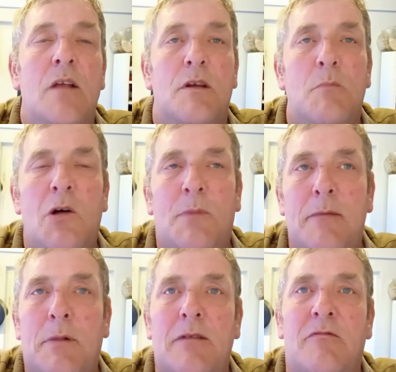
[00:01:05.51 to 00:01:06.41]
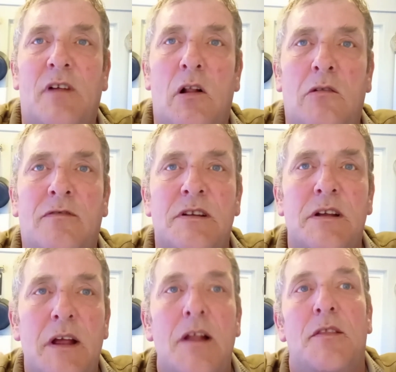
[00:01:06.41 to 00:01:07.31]
The more people involved,
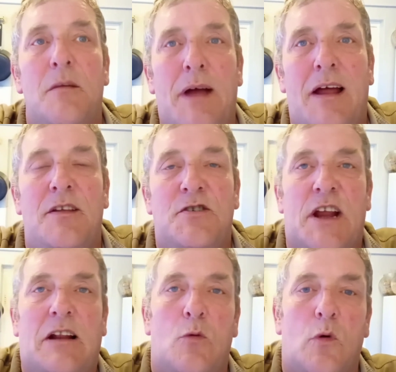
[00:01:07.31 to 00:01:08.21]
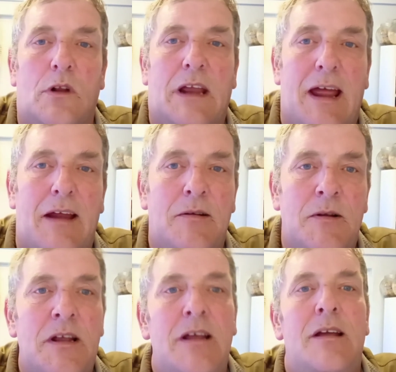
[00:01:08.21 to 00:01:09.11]
the better the channel will get.
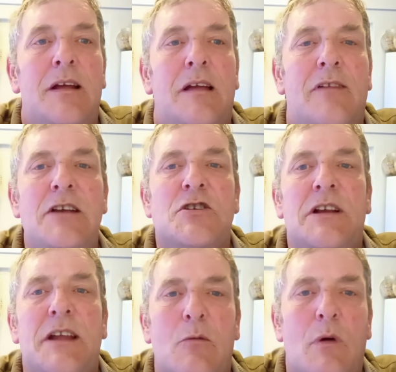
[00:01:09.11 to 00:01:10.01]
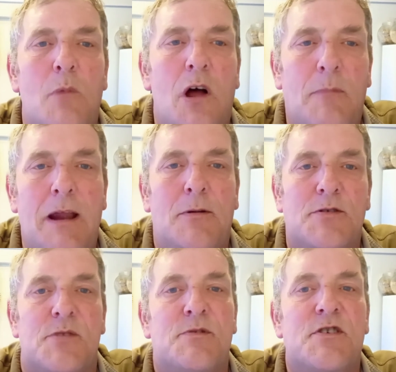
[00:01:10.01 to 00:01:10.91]
Eventually, when more people
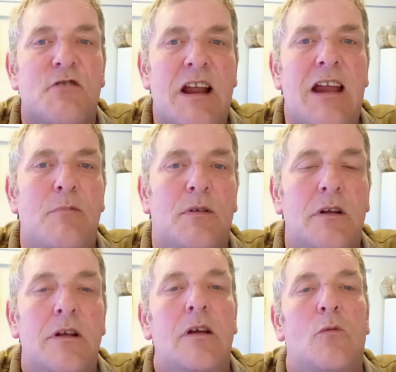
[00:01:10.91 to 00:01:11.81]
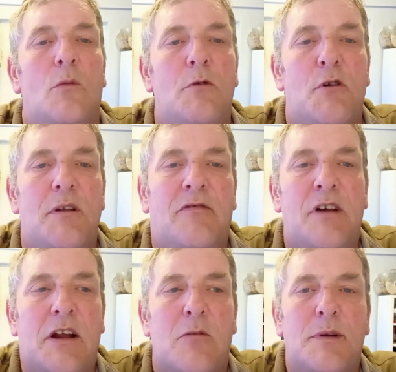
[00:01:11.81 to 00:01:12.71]
subscribe, we'll be running
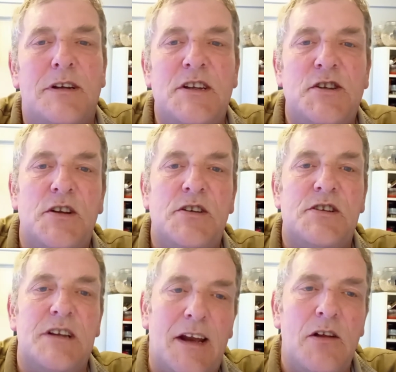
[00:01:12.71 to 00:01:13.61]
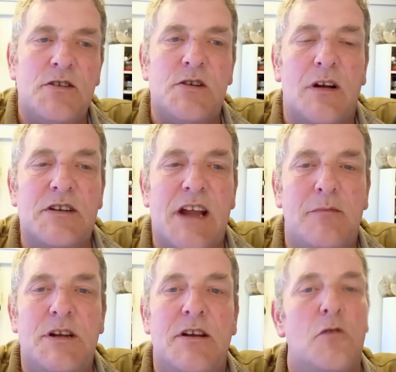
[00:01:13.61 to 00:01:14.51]
free competitions and also
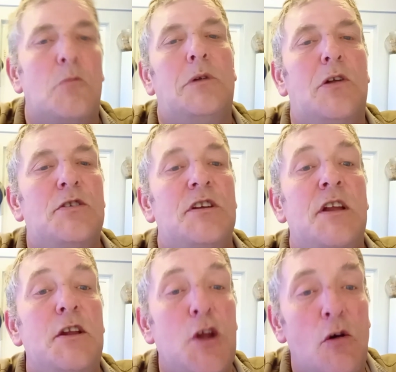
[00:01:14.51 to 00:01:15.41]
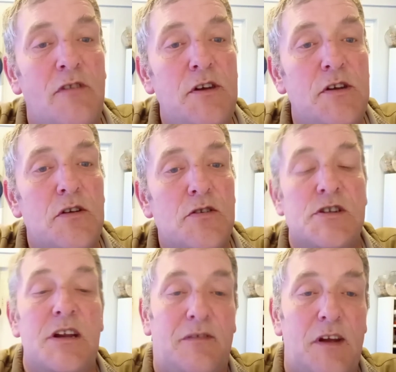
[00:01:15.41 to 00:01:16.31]
accepting and uploading your videos
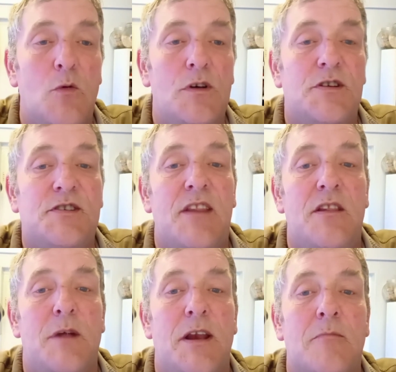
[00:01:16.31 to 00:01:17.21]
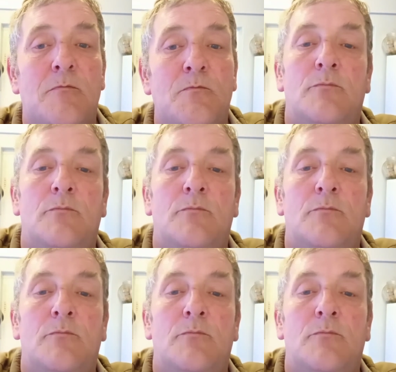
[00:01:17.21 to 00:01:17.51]
if you want to send them in.